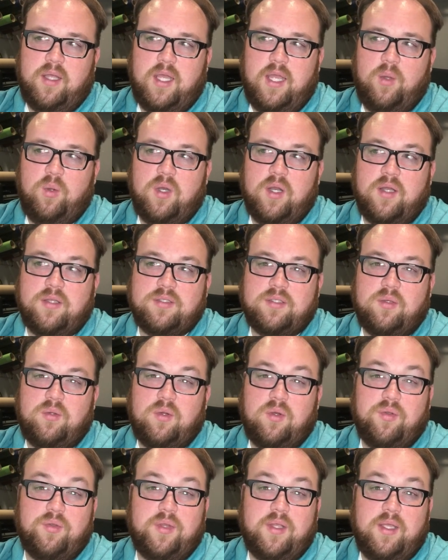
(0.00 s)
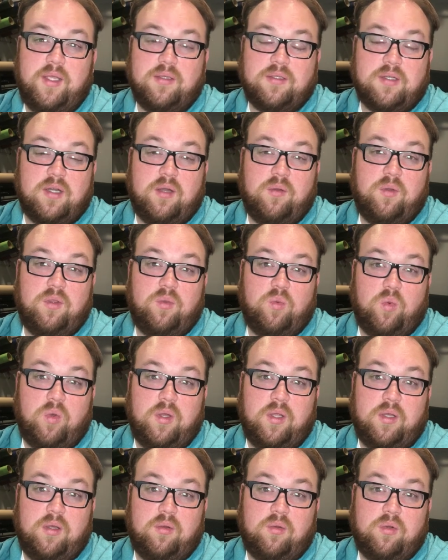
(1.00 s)
I would also only start with
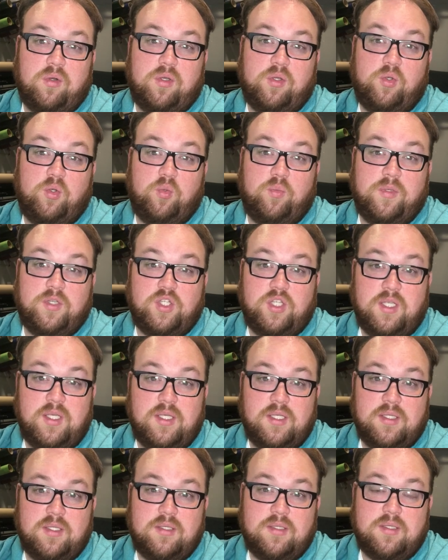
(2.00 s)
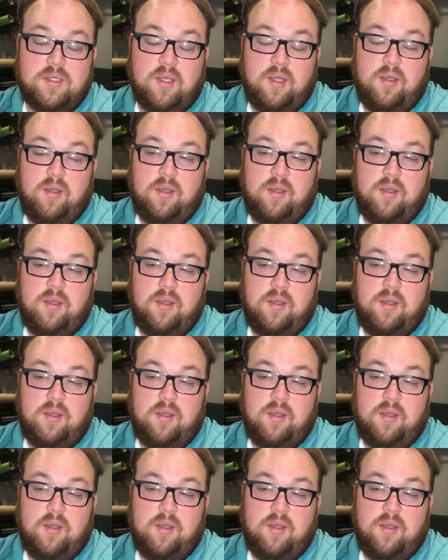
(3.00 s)
one or two machines.